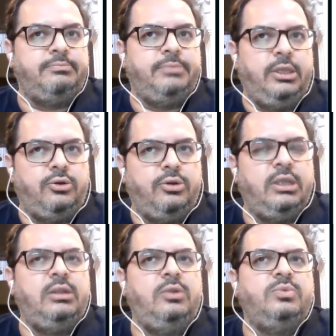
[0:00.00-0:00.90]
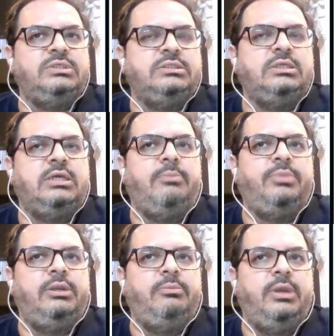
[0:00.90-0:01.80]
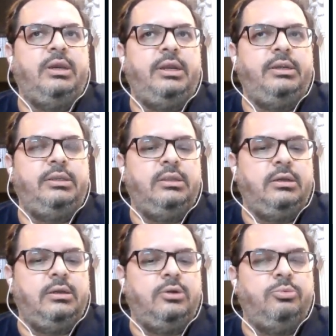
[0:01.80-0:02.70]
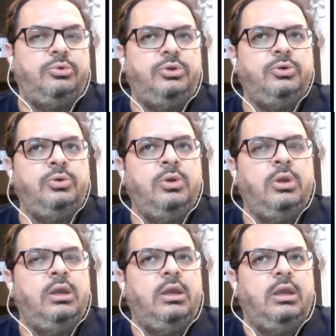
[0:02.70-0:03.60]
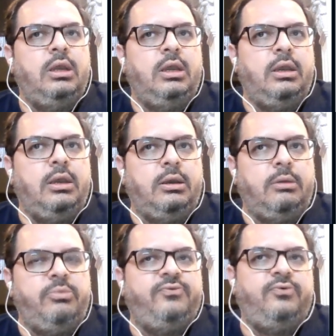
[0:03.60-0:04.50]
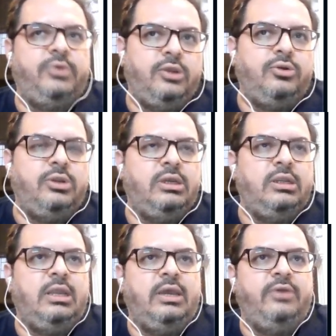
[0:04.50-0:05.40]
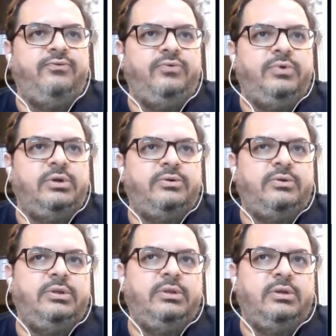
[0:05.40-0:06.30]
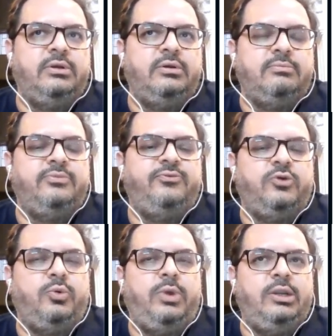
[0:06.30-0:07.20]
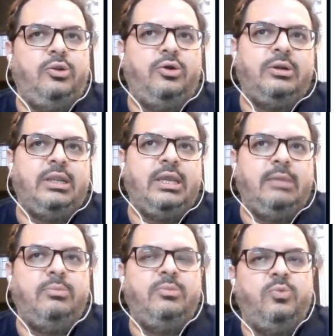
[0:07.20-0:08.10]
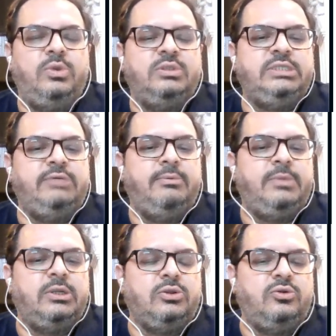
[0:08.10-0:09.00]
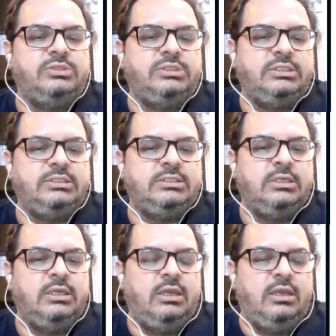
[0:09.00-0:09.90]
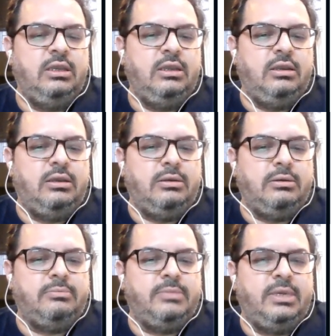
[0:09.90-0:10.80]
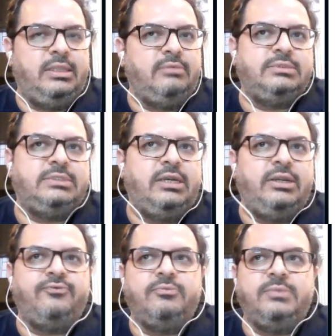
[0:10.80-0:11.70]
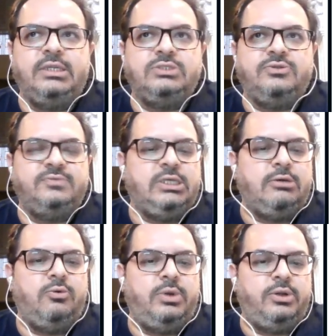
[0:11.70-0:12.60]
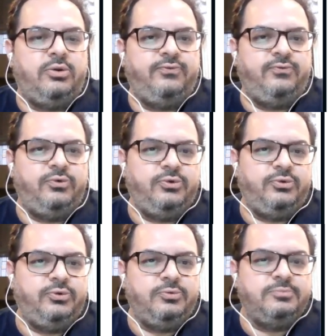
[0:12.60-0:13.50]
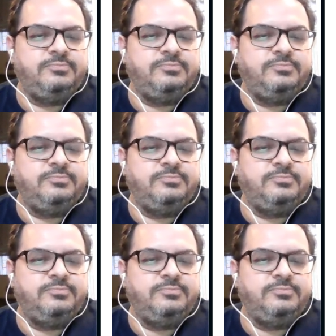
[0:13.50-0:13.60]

Canonical, which is the company behind Ubuntu. Before Canonical, I have worked for quite a long time with JVM technologies. I think starting from the days of Java 1.4.2.